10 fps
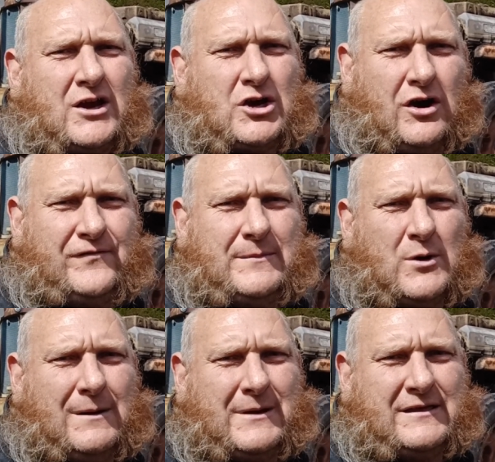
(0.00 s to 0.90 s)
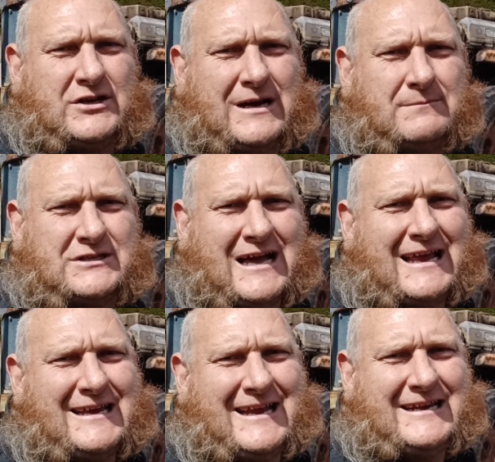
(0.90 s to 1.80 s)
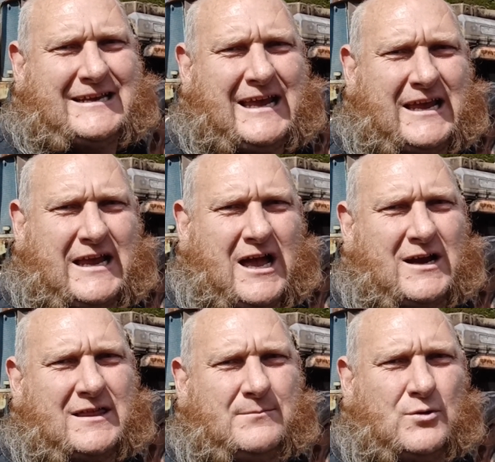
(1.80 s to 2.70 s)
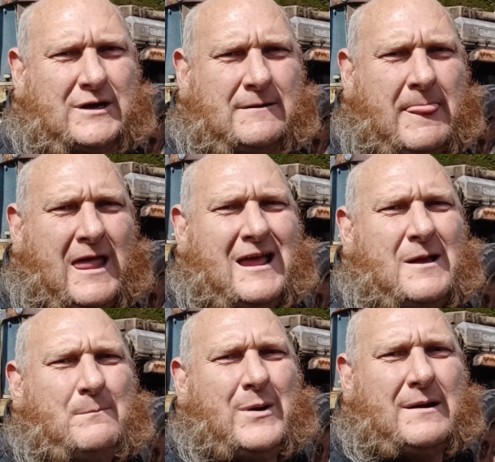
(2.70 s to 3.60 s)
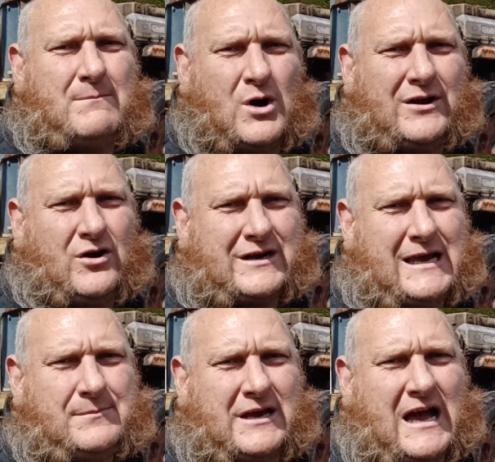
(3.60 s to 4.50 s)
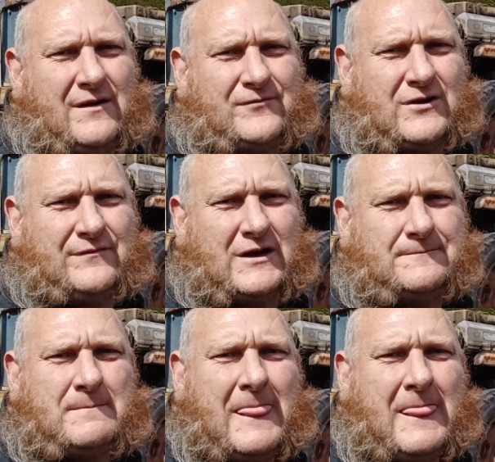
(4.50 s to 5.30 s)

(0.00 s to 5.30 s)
Coffee might be the jumpstart you need to get you going in the morning, but it might not keep you going forever.